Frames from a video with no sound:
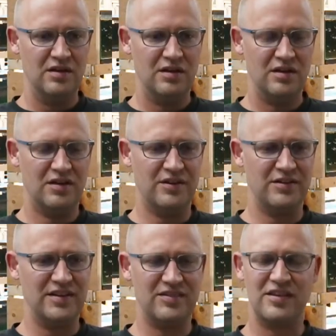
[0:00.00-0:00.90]
Oh,
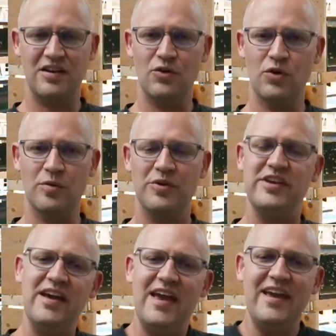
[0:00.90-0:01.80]
that's kind of horrible.
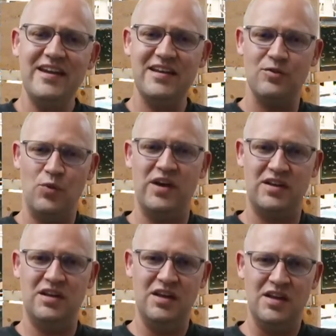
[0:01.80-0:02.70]
You hate it
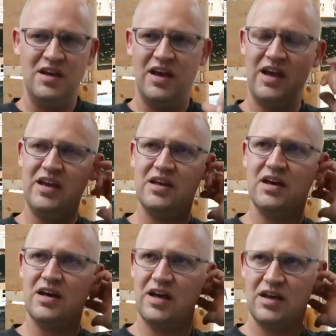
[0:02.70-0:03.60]
when
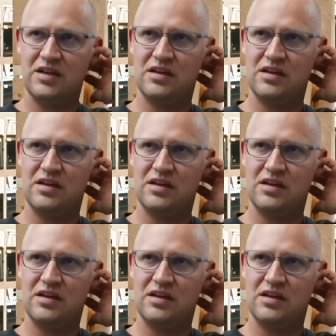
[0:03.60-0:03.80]
a...